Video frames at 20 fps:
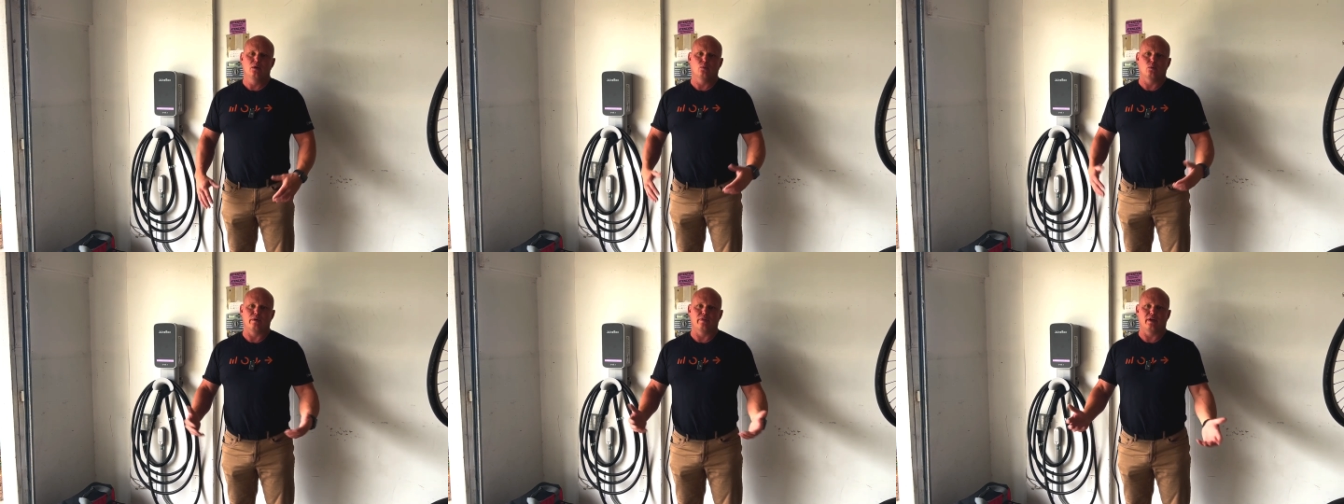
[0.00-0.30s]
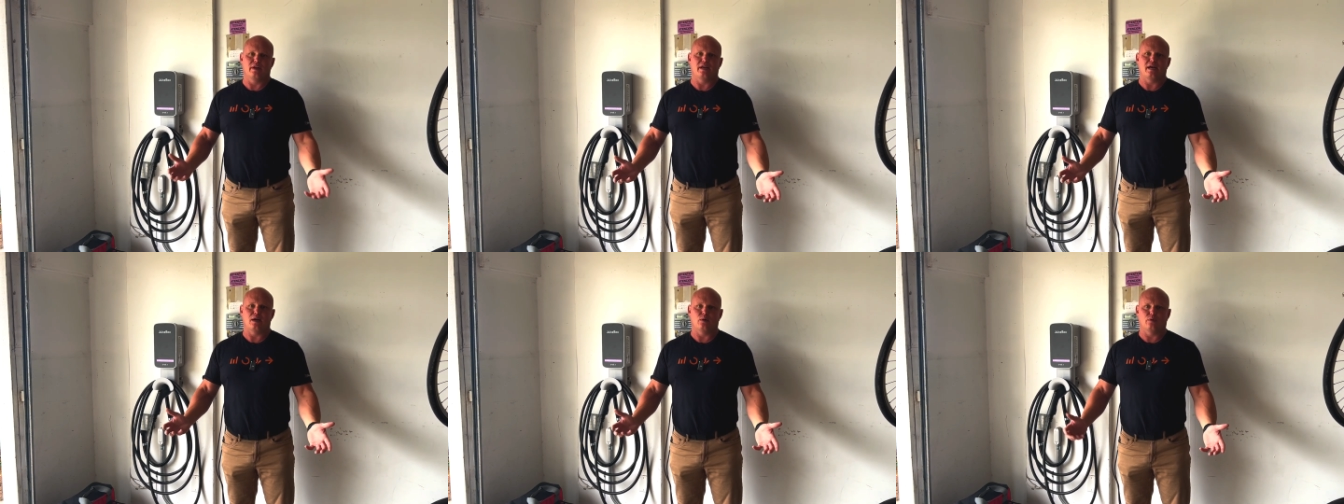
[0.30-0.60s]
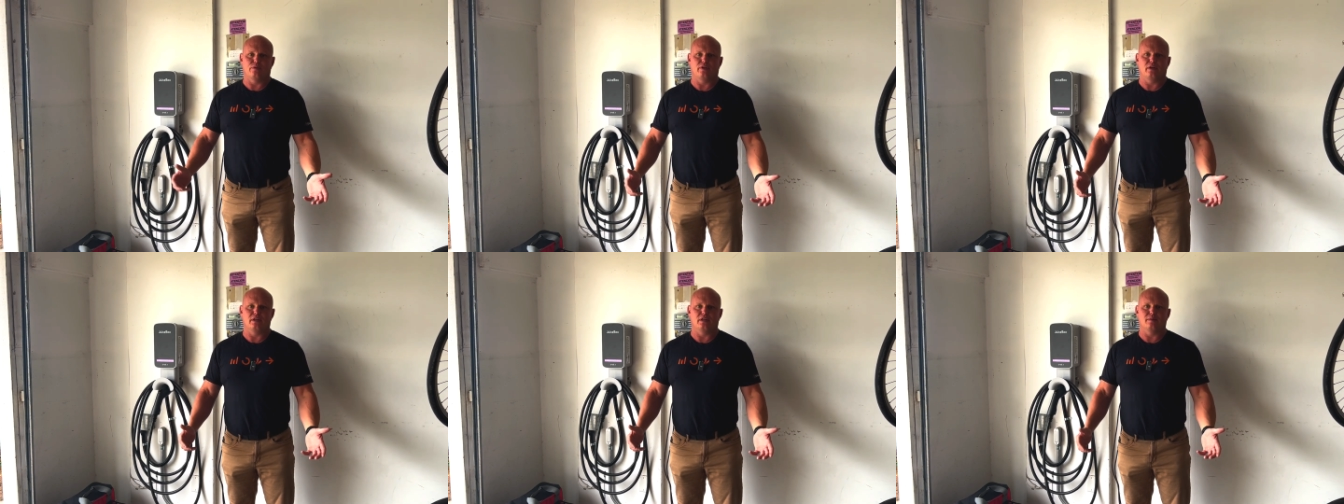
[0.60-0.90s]
where they now
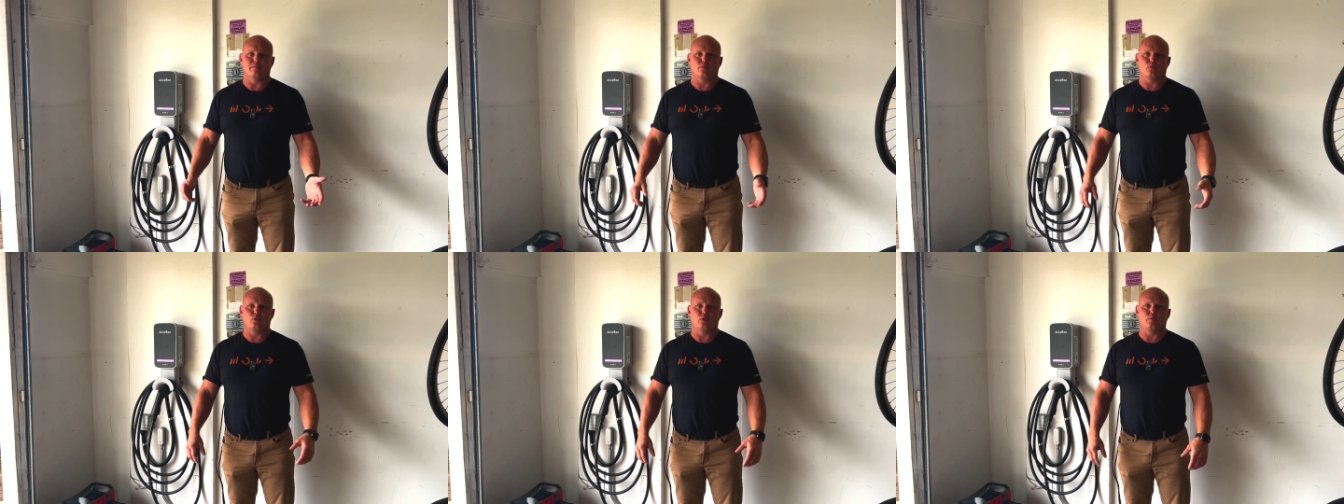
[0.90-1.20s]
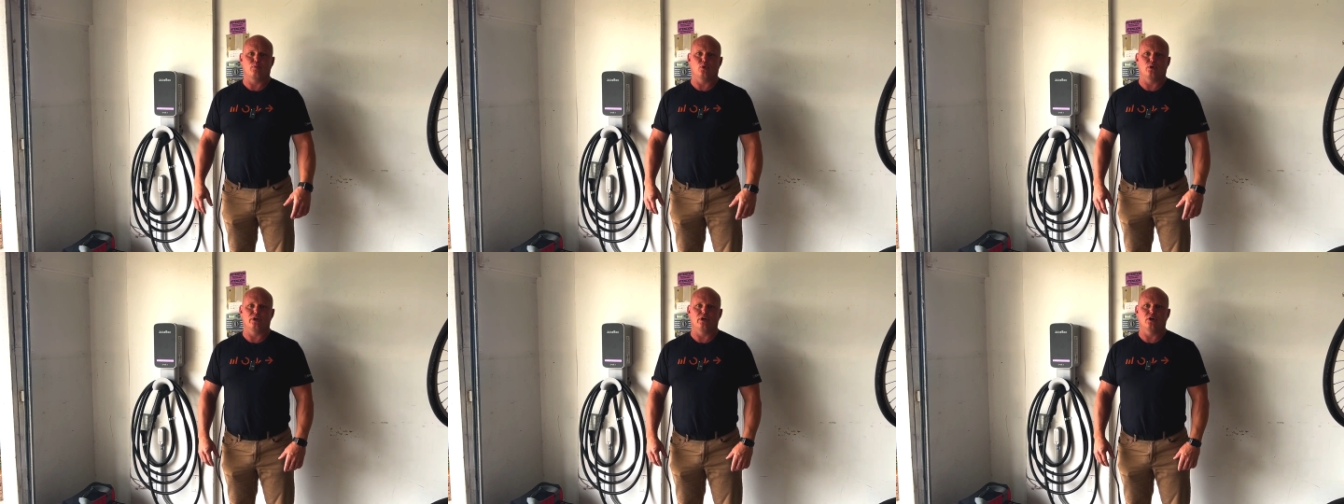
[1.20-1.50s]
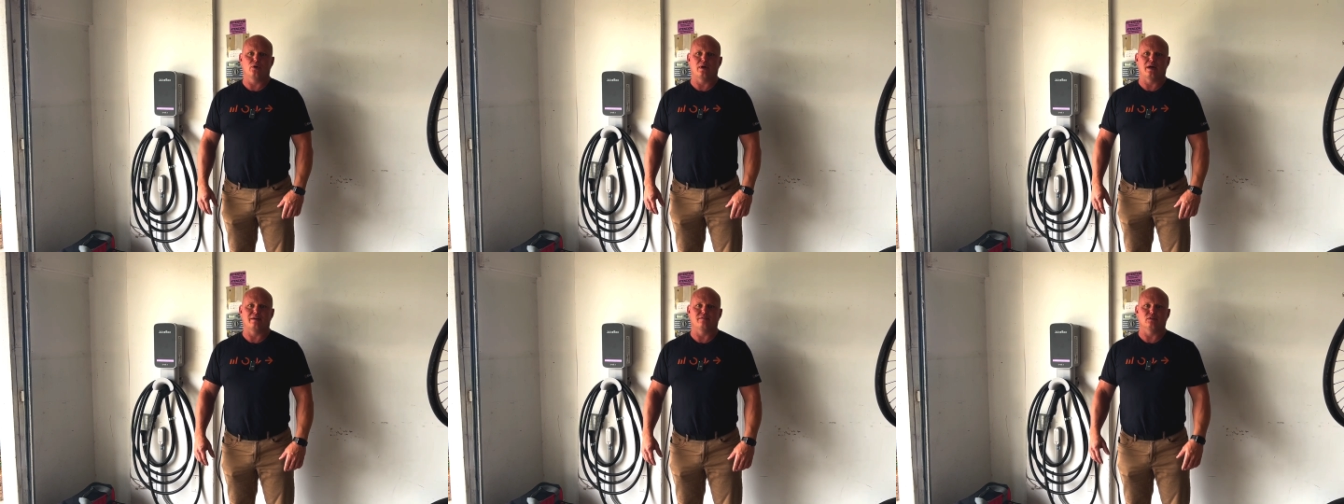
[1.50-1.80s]
with NEM
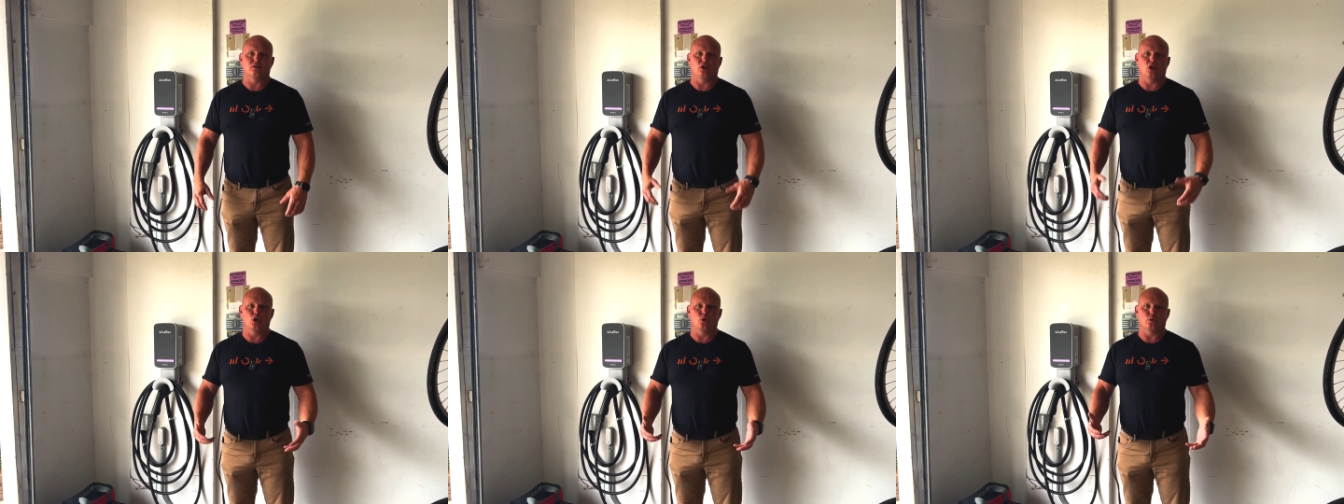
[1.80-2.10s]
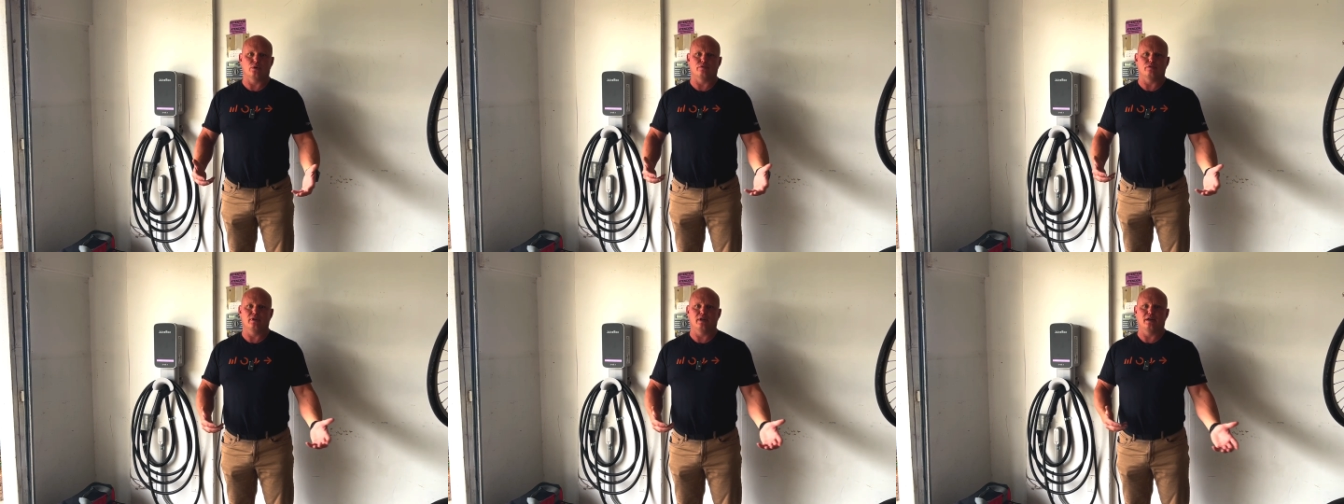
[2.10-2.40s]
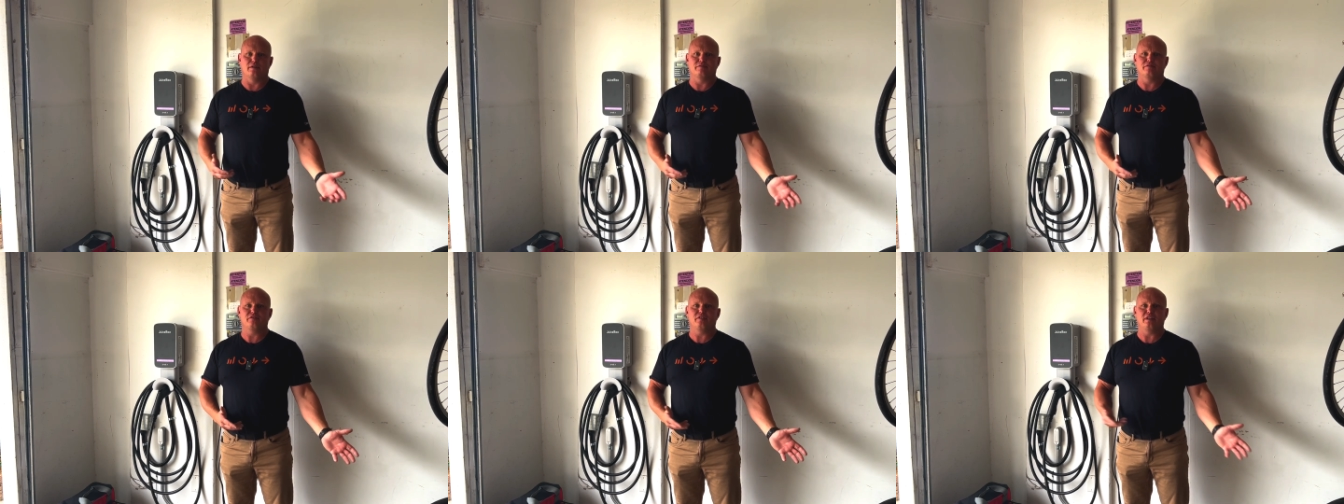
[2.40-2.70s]
3.0 have a lower
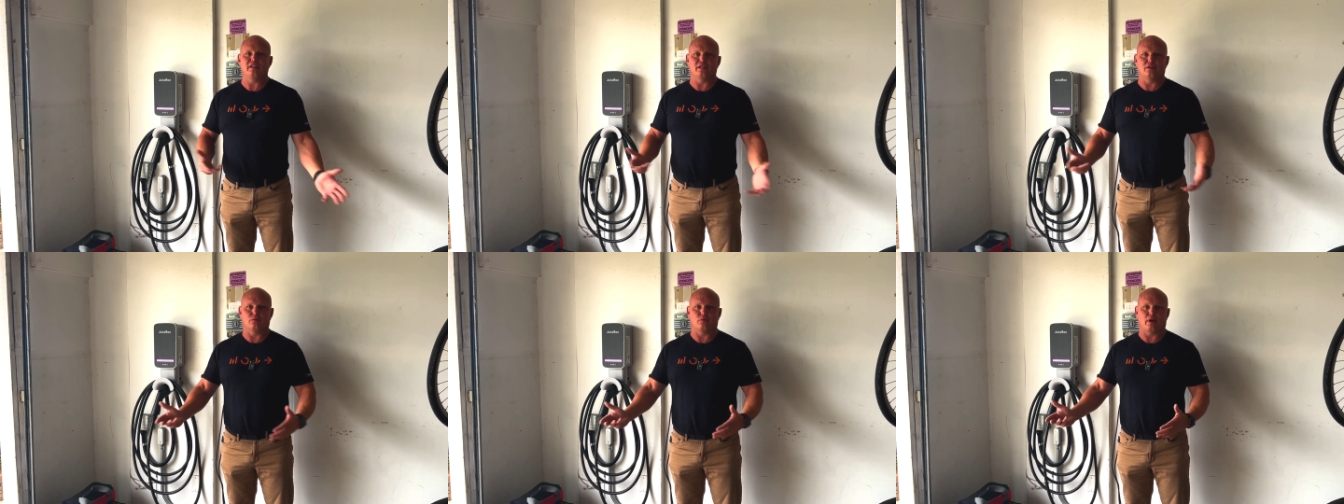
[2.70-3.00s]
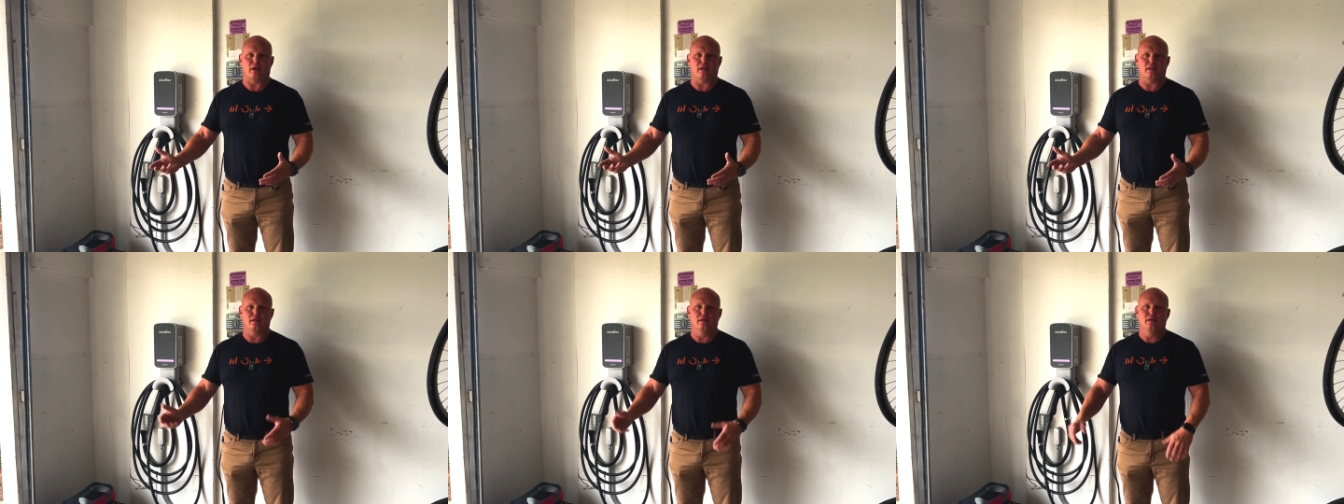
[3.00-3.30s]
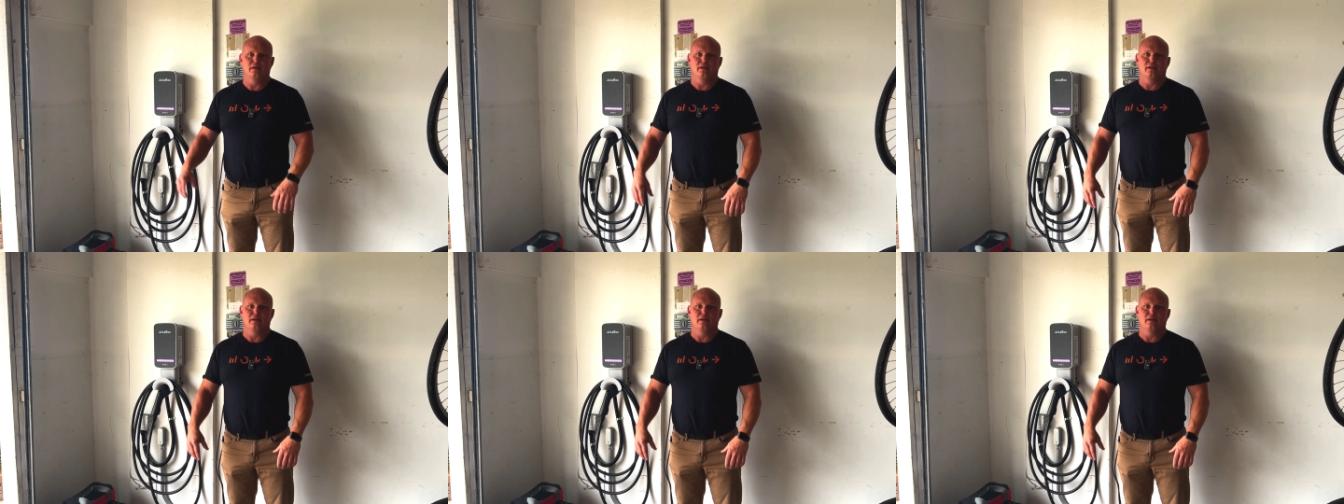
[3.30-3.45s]
uh, feed-in rate